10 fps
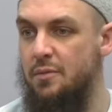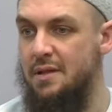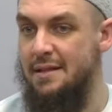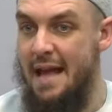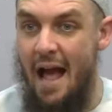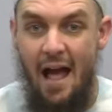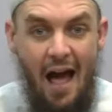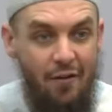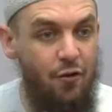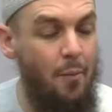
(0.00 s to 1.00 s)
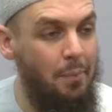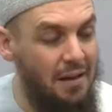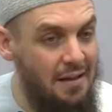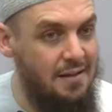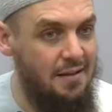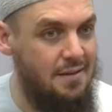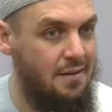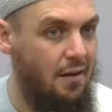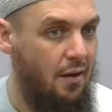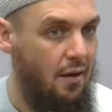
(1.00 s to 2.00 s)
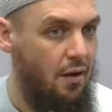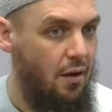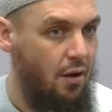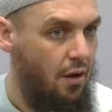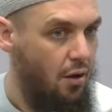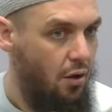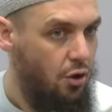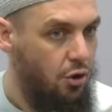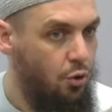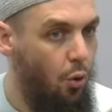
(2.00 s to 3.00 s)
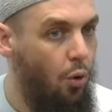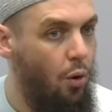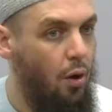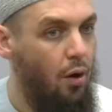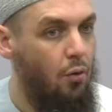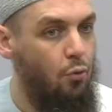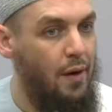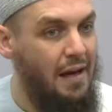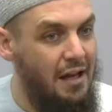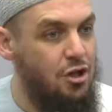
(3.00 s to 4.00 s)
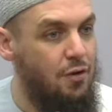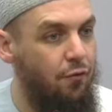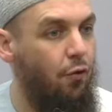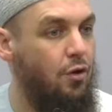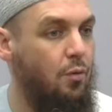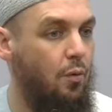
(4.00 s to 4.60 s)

Today I have completed your religion for you.